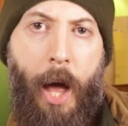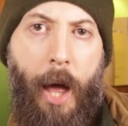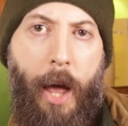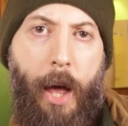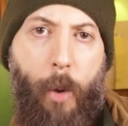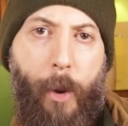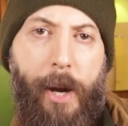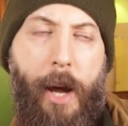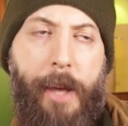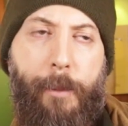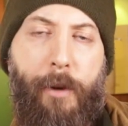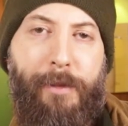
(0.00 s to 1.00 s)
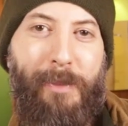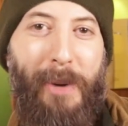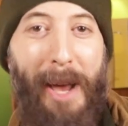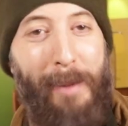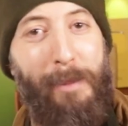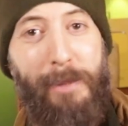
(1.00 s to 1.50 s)
When Adam of
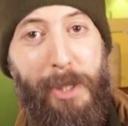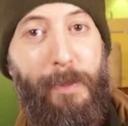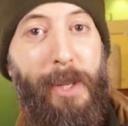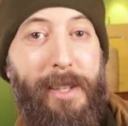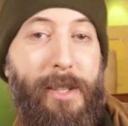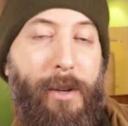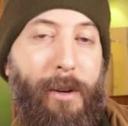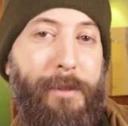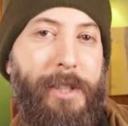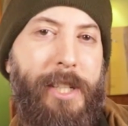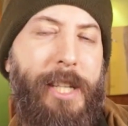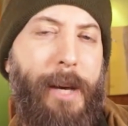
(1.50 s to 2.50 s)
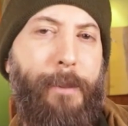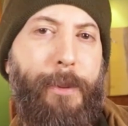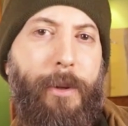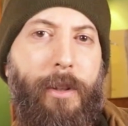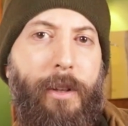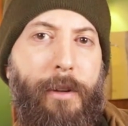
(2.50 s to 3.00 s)
Bramham speaks of the
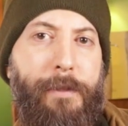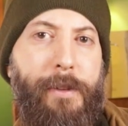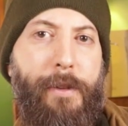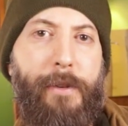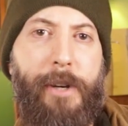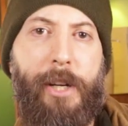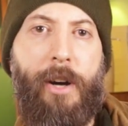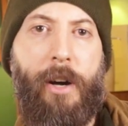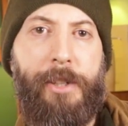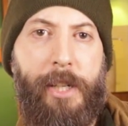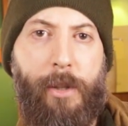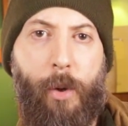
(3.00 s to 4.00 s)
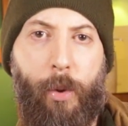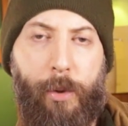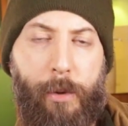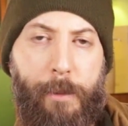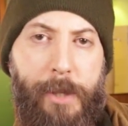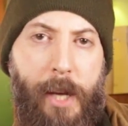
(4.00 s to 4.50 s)
temple of the three gods at
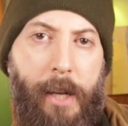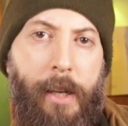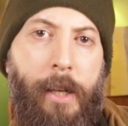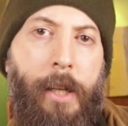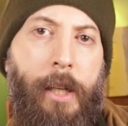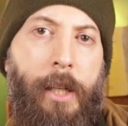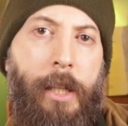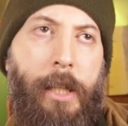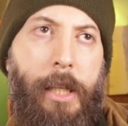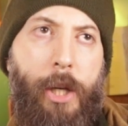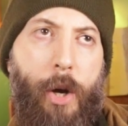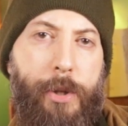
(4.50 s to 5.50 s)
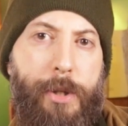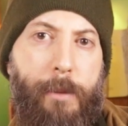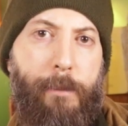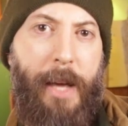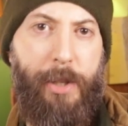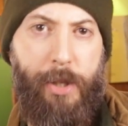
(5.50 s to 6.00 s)
Old Uppsala, he also
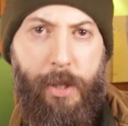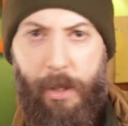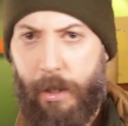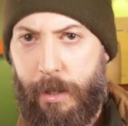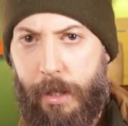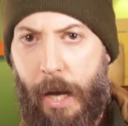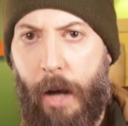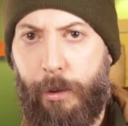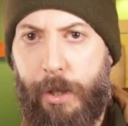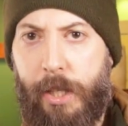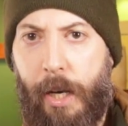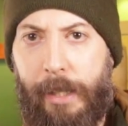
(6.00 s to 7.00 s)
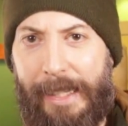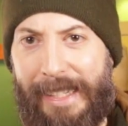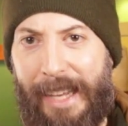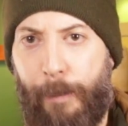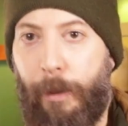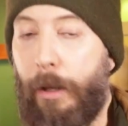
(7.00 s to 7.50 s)
mentions outside the
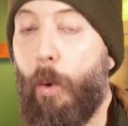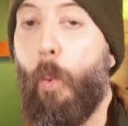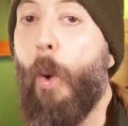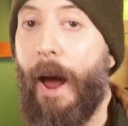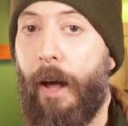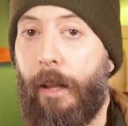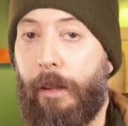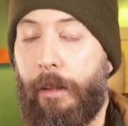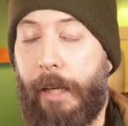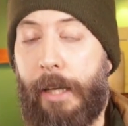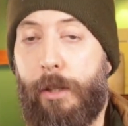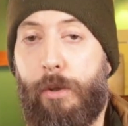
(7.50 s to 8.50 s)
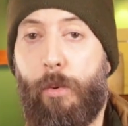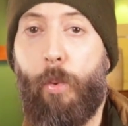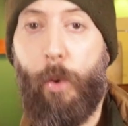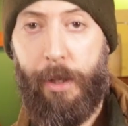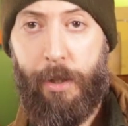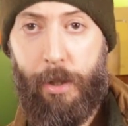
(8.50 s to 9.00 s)
temple a well into
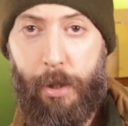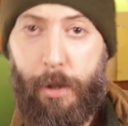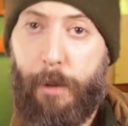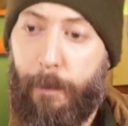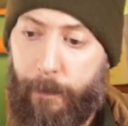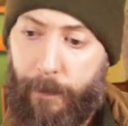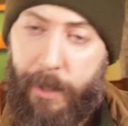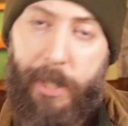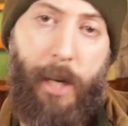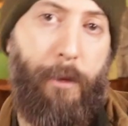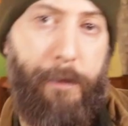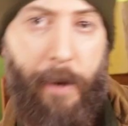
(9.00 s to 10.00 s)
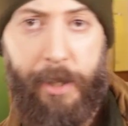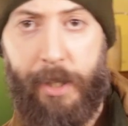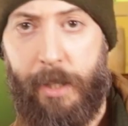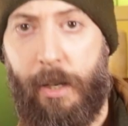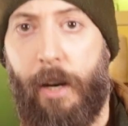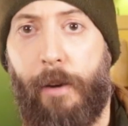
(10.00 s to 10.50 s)
which
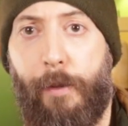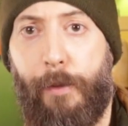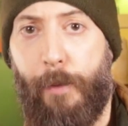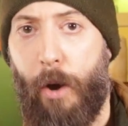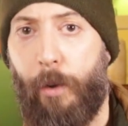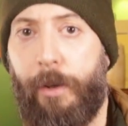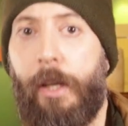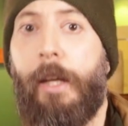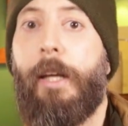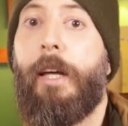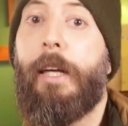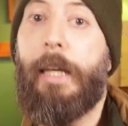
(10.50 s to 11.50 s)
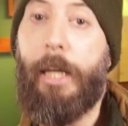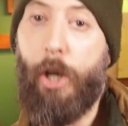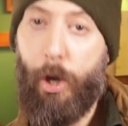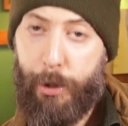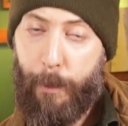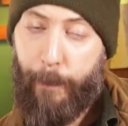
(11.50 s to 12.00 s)
sacrifices are thrown. He
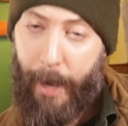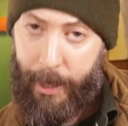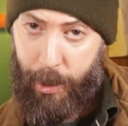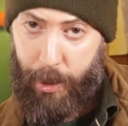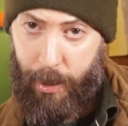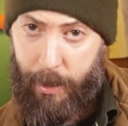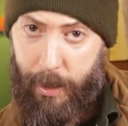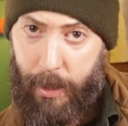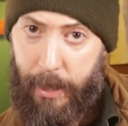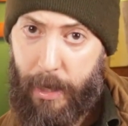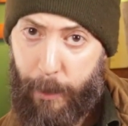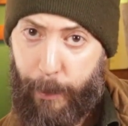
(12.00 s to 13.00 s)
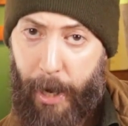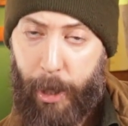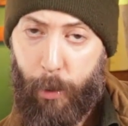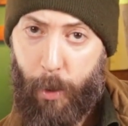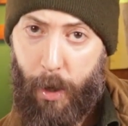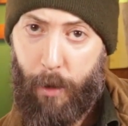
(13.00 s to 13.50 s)
also mentions a nearby
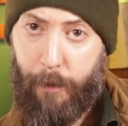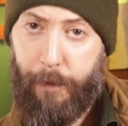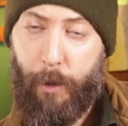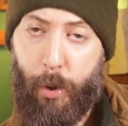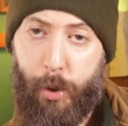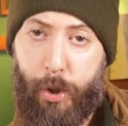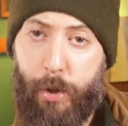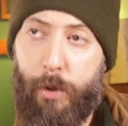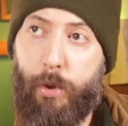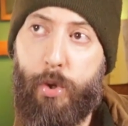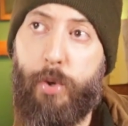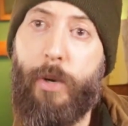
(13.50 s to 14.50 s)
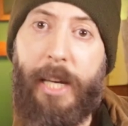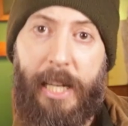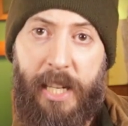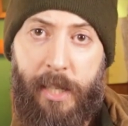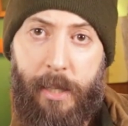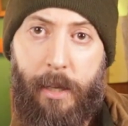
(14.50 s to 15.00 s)
grove whose
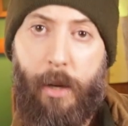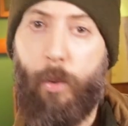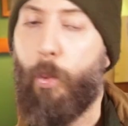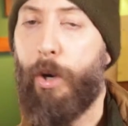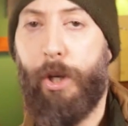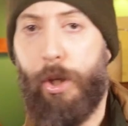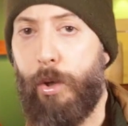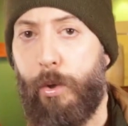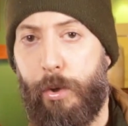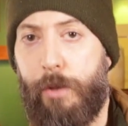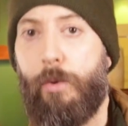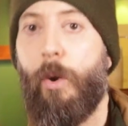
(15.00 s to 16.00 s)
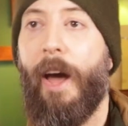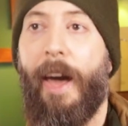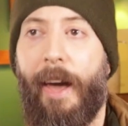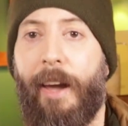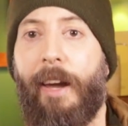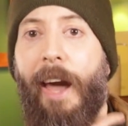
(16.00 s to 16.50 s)
trees were used to
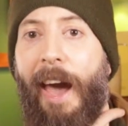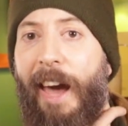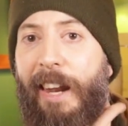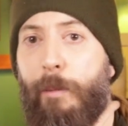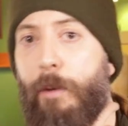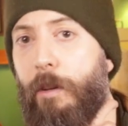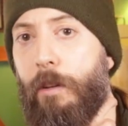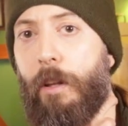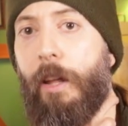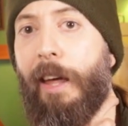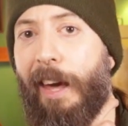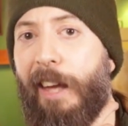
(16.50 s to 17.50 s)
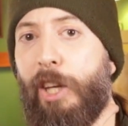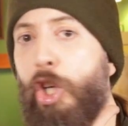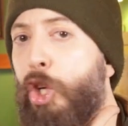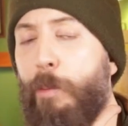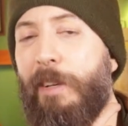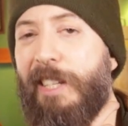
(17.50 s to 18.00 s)
hang animal and
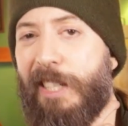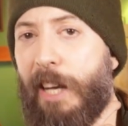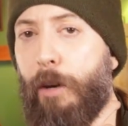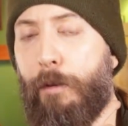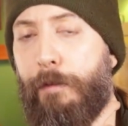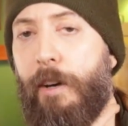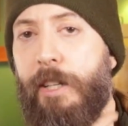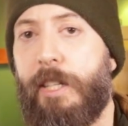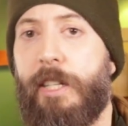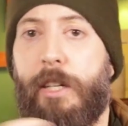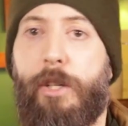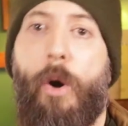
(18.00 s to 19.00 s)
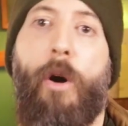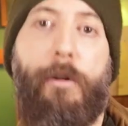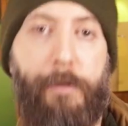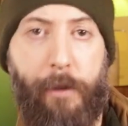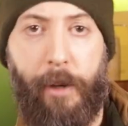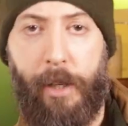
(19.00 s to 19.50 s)
human sacrifices as
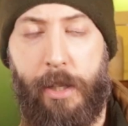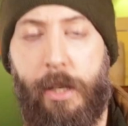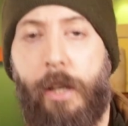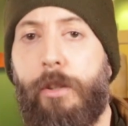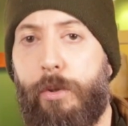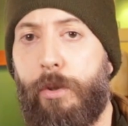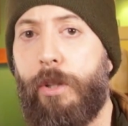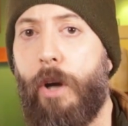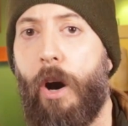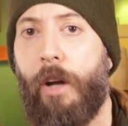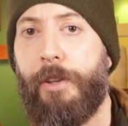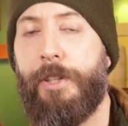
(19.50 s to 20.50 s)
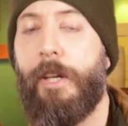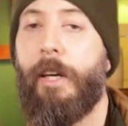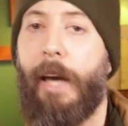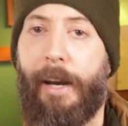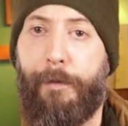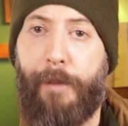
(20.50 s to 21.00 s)
offerings to the gods
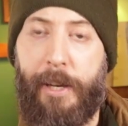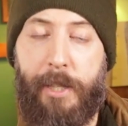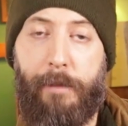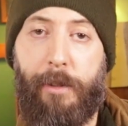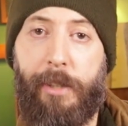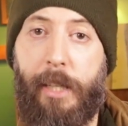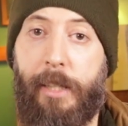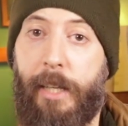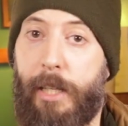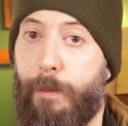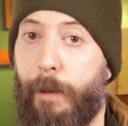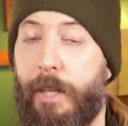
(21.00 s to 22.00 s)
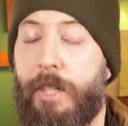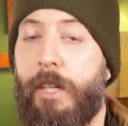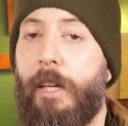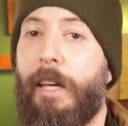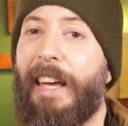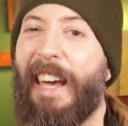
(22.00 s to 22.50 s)
at a festival that takes place
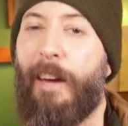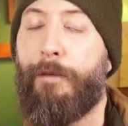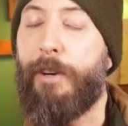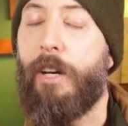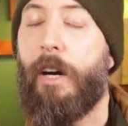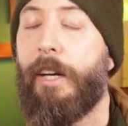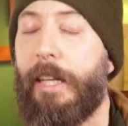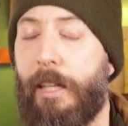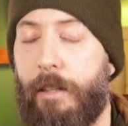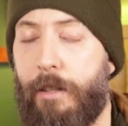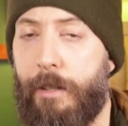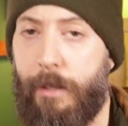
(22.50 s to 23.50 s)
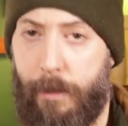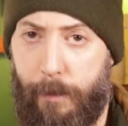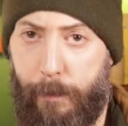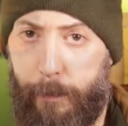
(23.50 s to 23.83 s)
every 90 years.